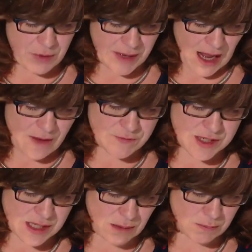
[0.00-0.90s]
but we have
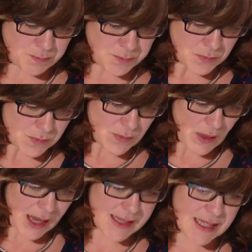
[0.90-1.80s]
some,
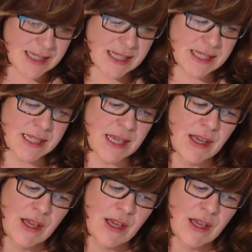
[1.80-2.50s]
and this is